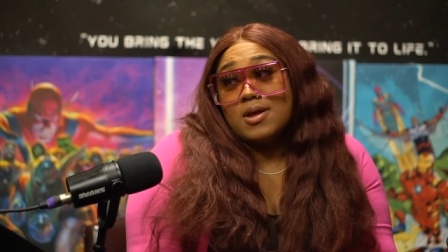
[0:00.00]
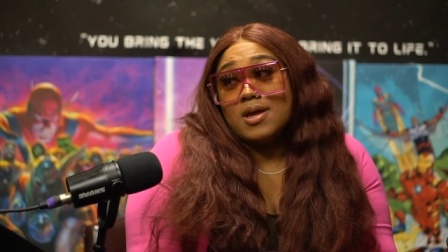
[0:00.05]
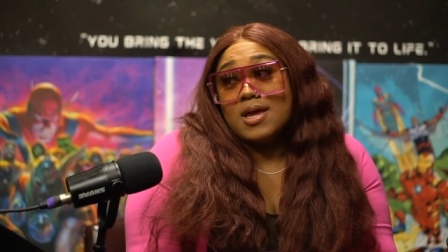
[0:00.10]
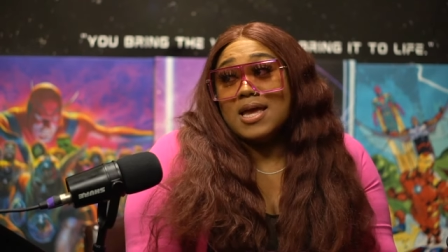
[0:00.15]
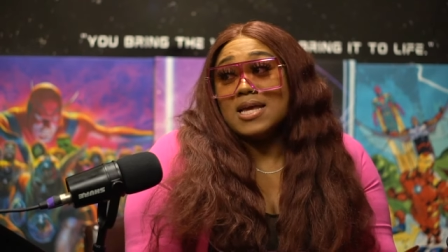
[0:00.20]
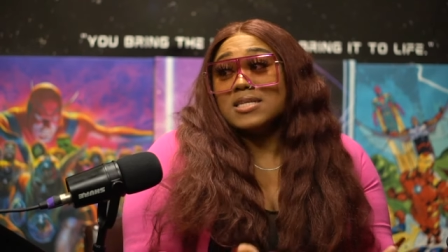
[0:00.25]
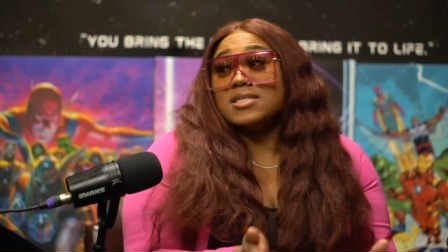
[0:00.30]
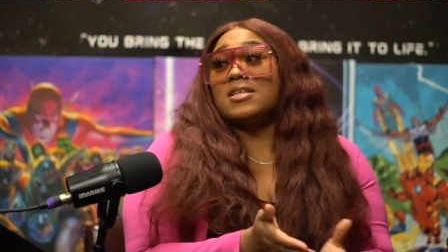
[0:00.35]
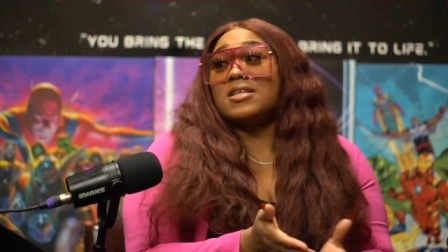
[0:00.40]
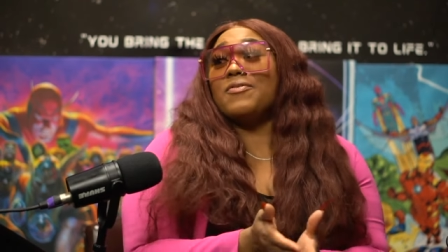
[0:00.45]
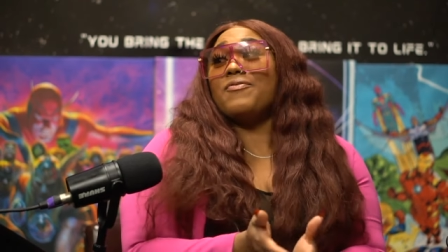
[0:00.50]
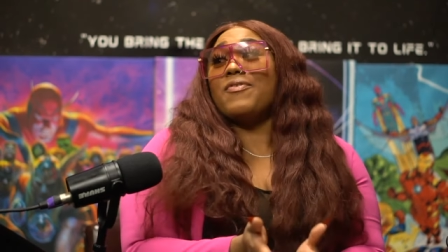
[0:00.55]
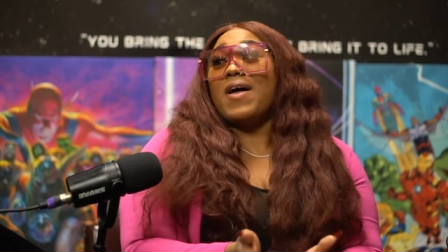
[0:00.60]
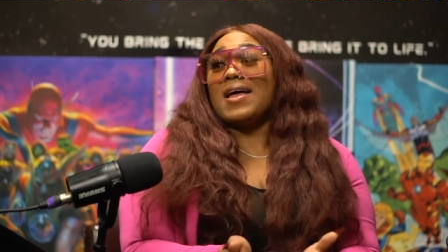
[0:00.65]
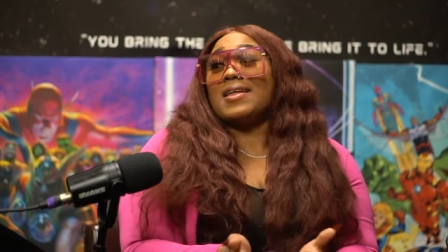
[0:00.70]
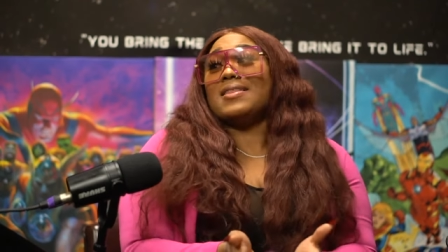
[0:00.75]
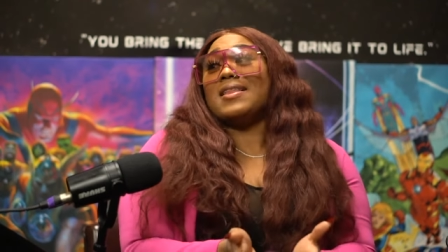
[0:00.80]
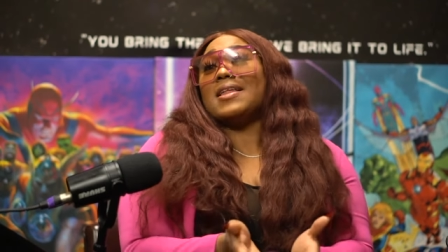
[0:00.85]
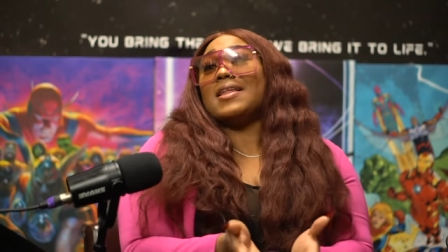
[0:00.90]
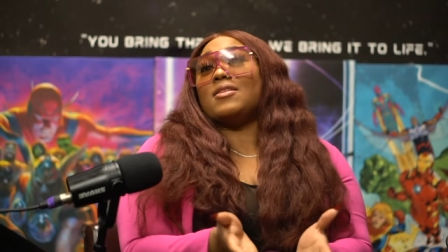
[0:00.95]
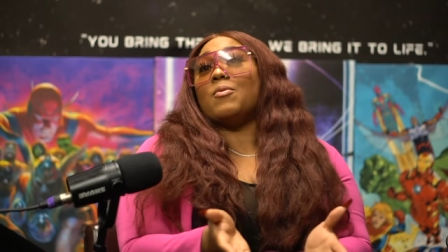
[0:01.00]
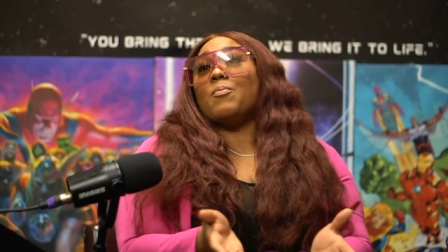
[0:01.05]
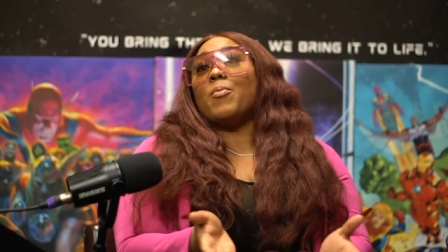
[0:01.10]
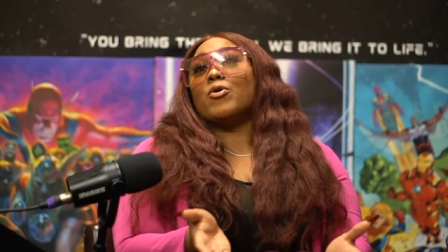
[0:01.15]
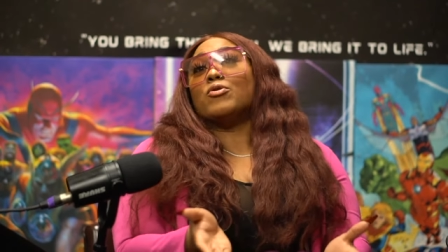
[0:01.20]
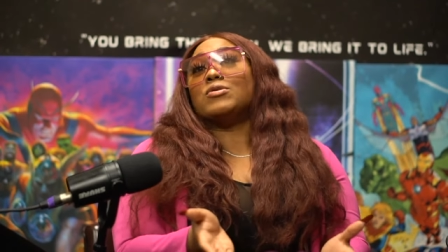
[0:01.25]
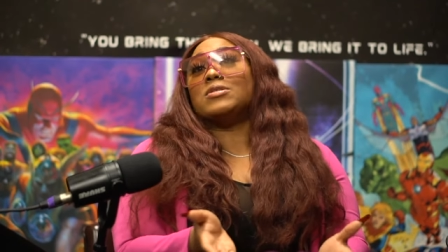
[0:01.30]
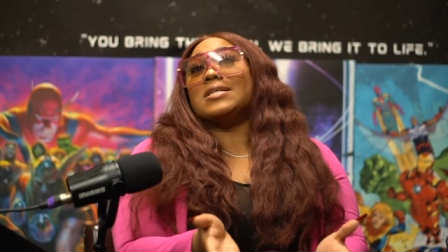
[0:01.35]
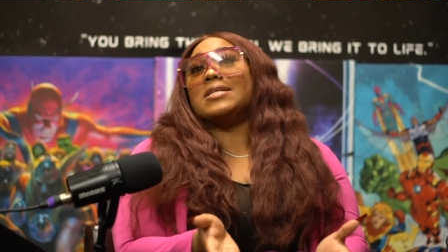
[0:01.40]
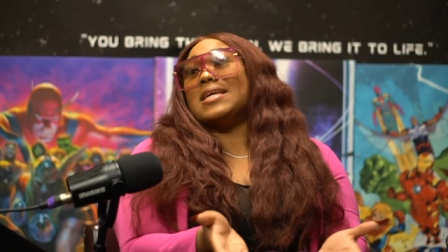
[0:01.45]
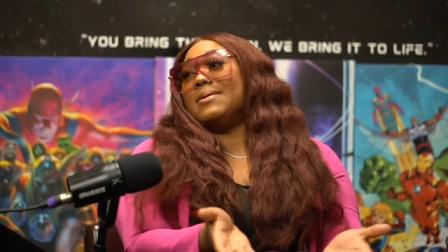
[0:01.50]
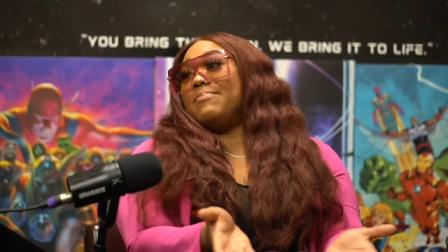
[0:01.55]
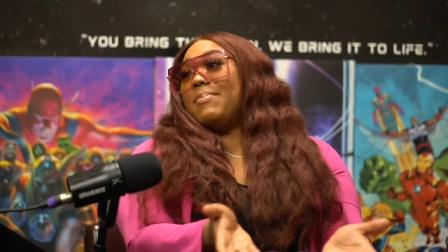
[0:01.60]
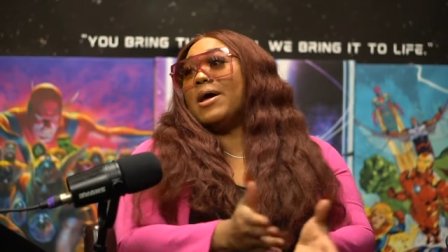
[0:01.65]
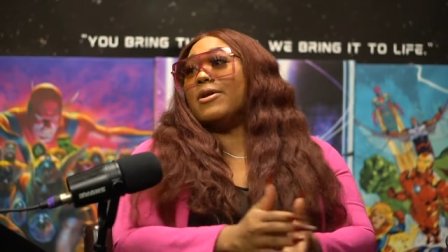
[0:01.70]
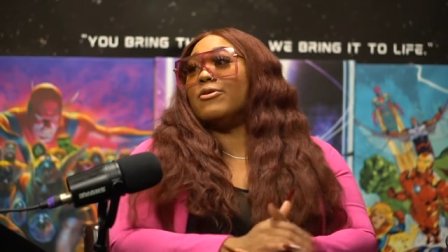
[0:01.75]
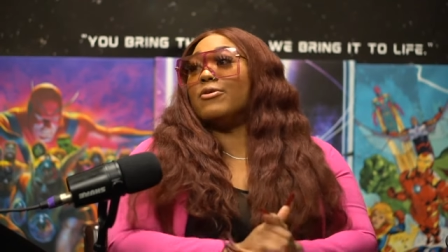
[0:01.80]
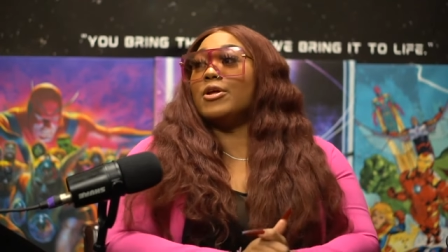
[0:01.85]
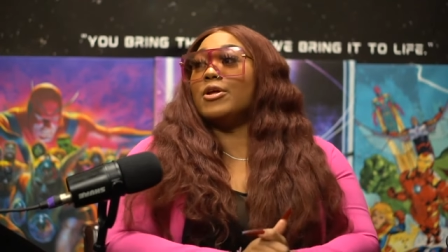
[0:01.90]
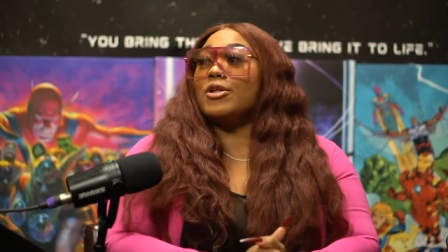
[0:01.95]
it's, it's the fact that the person did
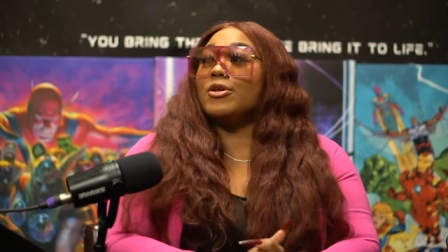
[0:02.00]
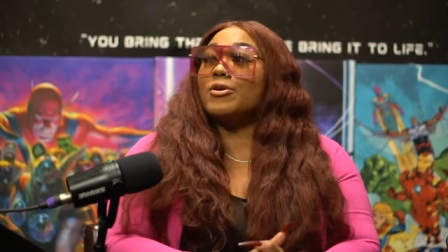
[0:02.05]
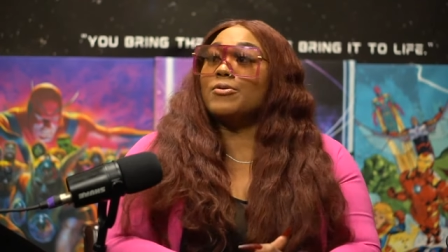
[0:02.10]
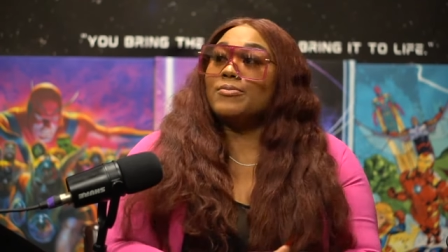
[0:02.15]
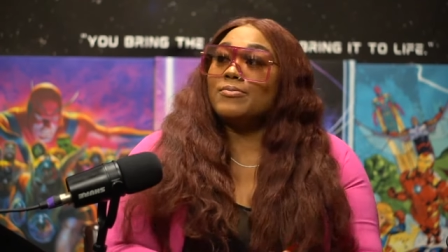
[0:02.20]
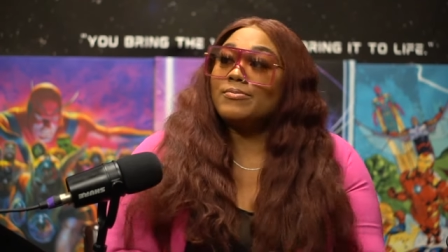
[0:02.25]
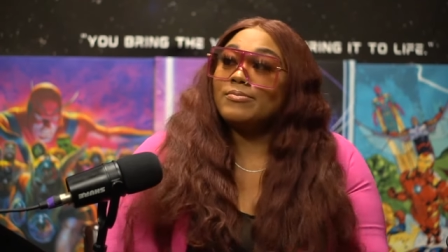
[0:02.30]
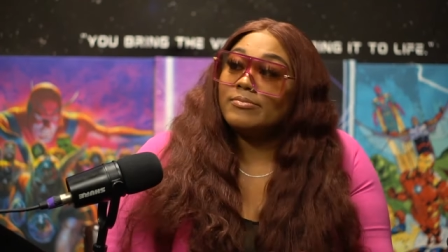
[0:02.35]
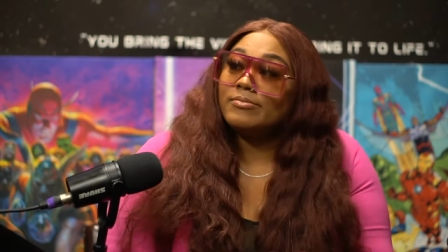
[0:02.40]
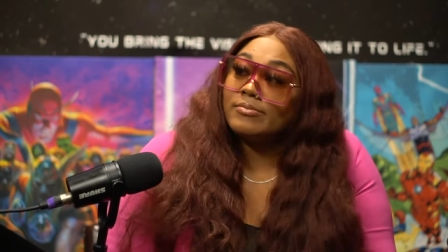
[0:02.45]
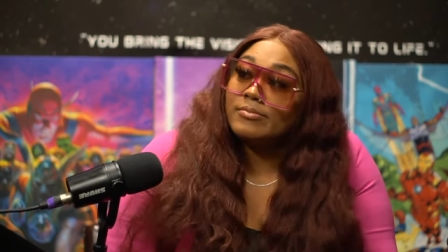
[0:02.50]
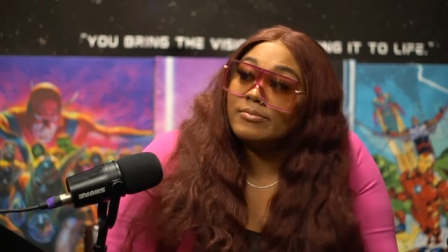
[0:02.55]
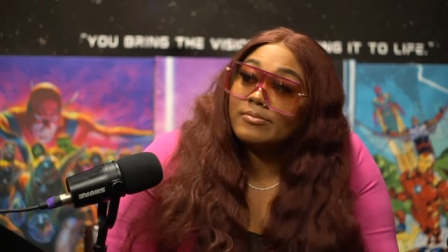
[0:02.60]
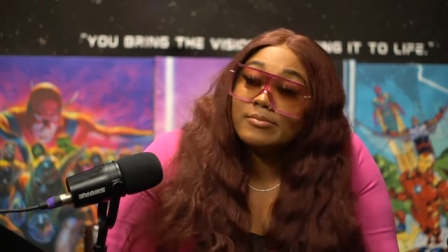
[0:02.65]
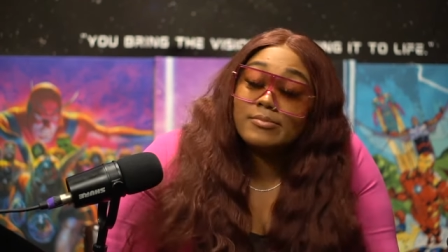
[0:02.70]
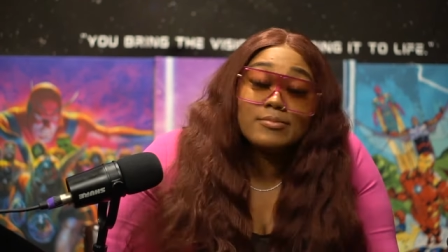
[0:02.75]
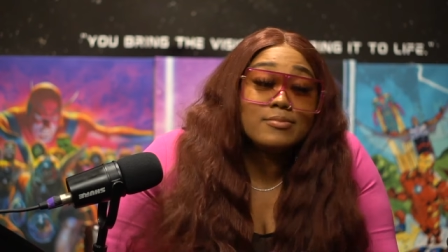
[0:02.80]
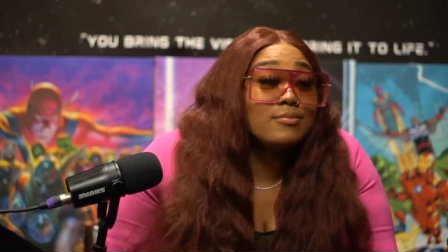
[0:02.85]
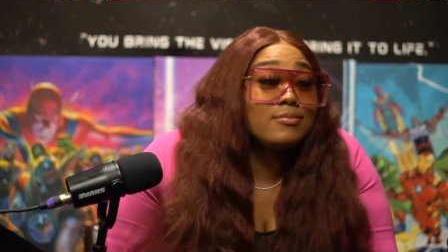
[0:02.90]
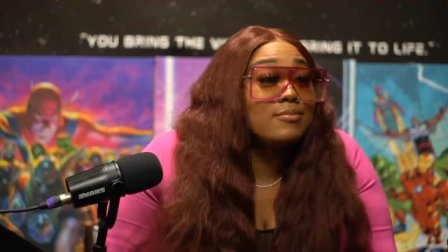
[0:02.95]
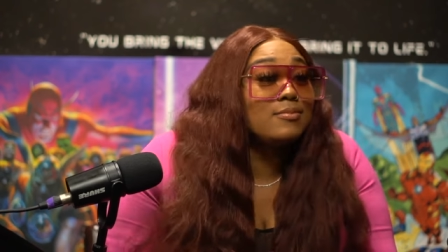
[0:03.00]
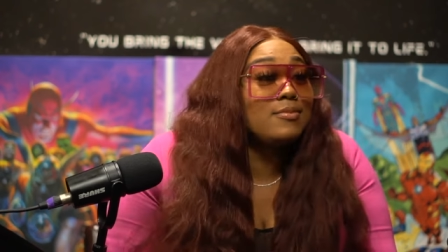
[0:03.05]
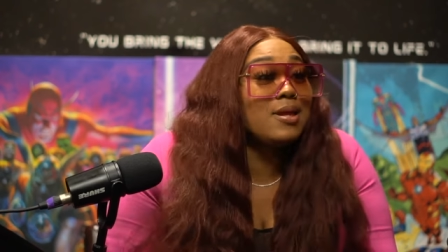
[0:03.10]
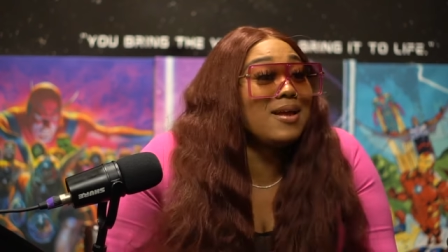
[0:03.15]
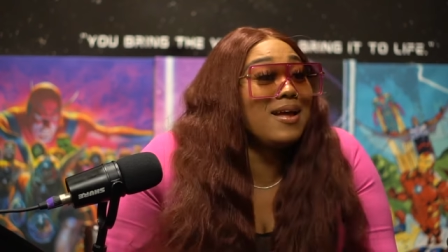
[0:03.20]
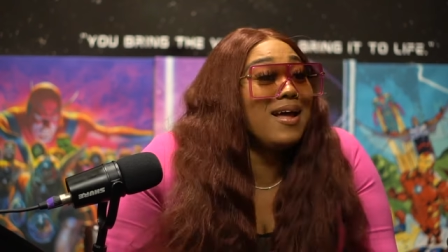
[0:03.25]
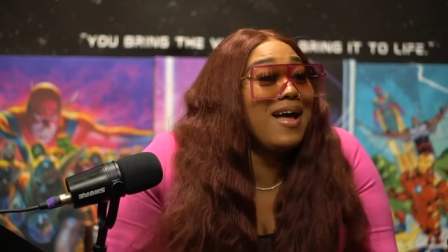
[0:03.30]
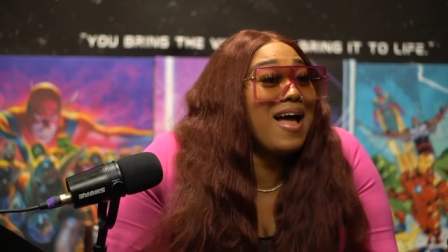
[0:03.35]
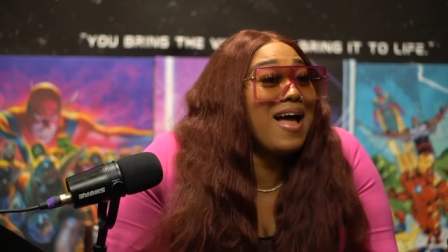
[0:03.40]
better than you. Right. Could be